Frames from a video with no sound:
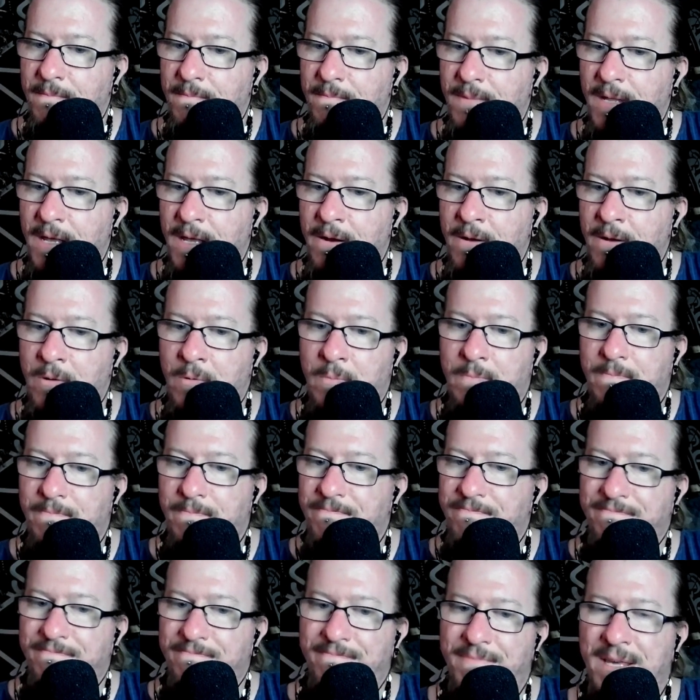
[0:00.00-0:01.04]
you know,
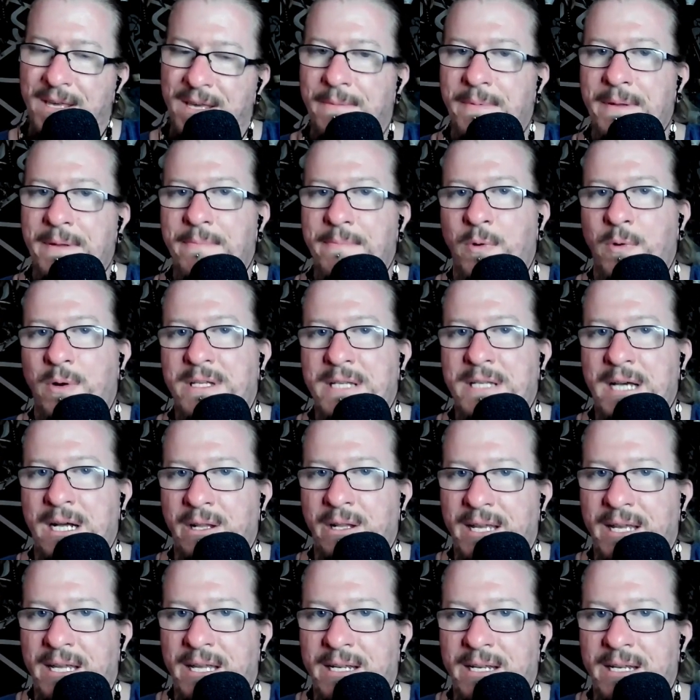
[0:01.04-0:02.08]
be a bit more
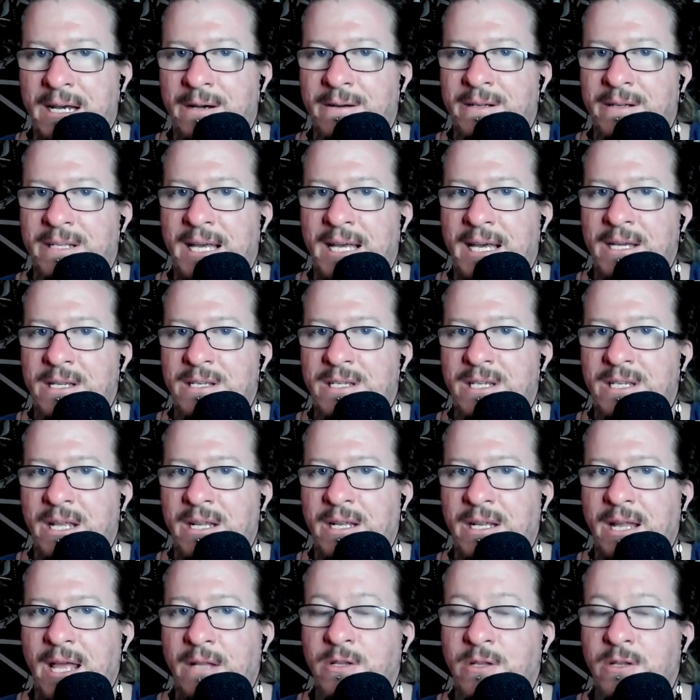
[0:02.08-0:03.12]
delicate nowadays,
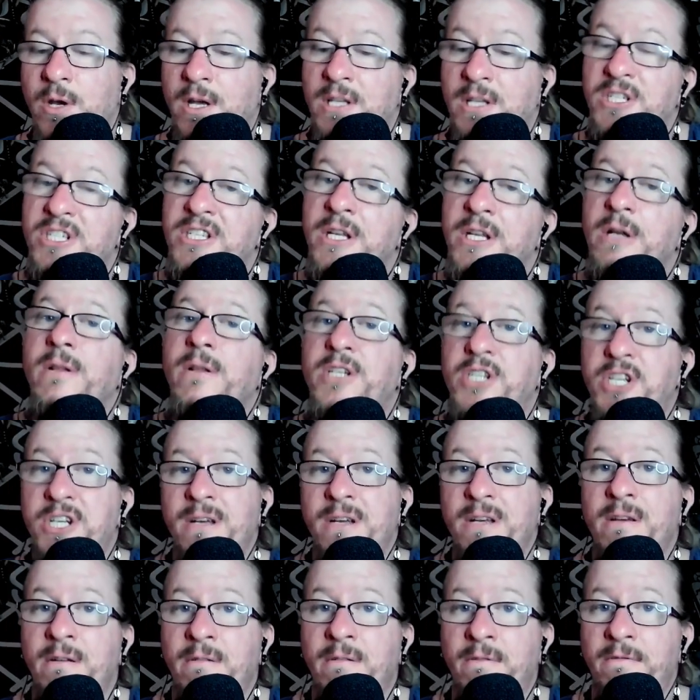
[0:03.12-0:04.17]
and, and you can still
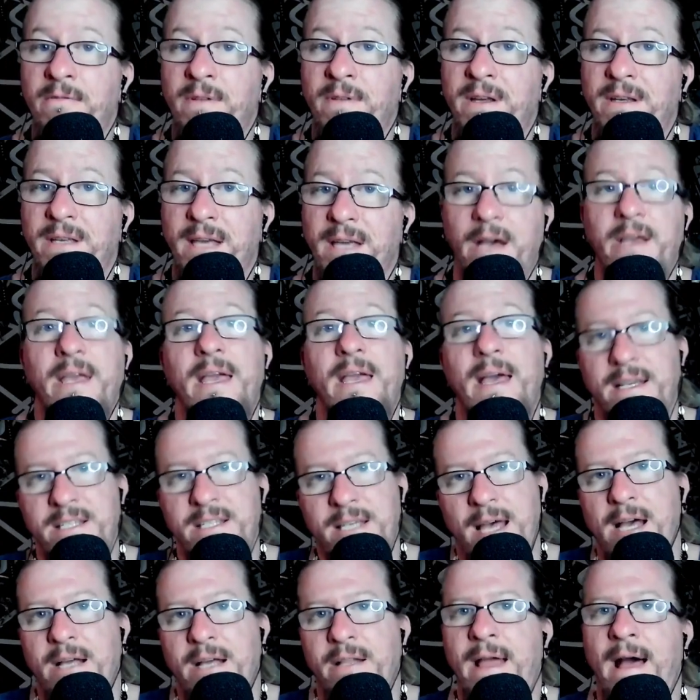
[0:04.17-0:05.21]
achieve. Yeah, yeah,
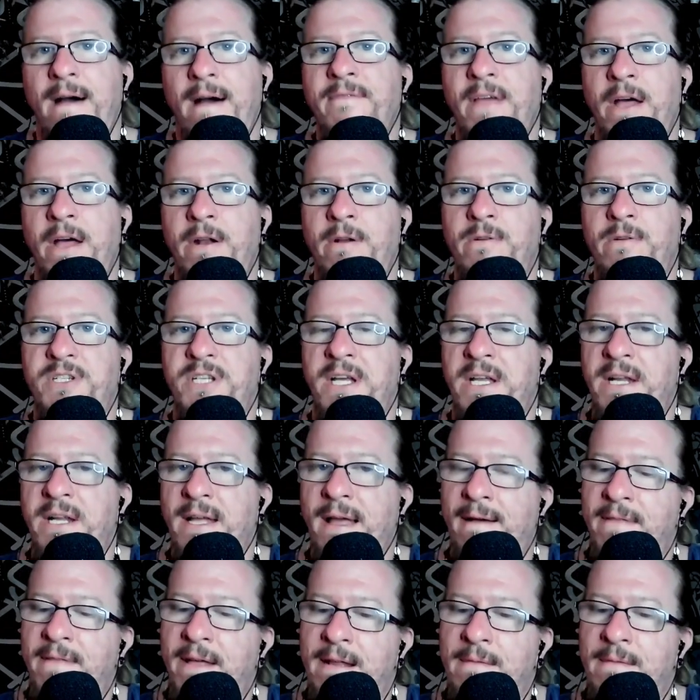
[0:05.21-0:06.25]
exactly. Have that understanding,
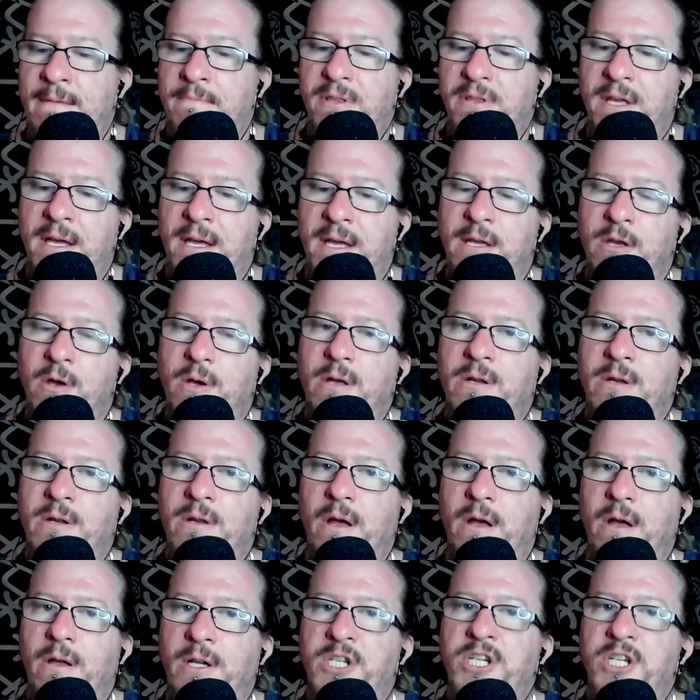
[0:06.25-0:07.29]
have that empathy. You can
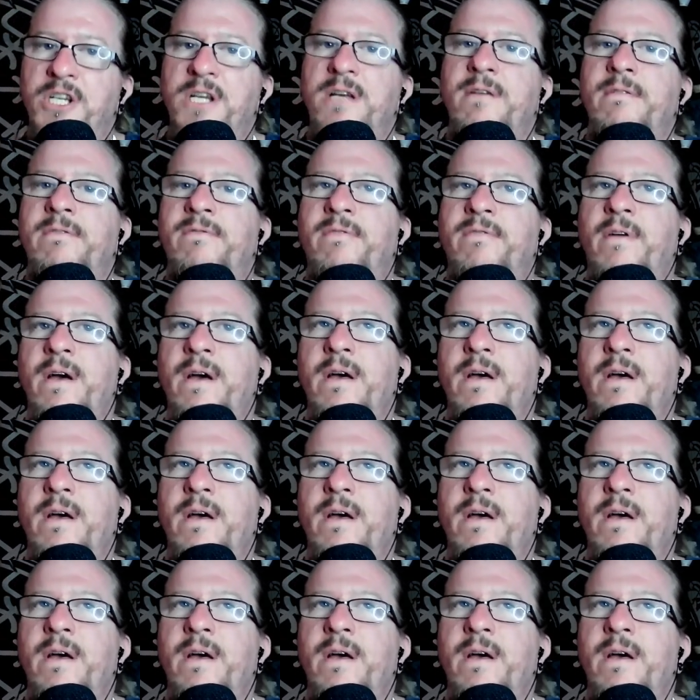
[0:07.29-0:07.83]
achieve,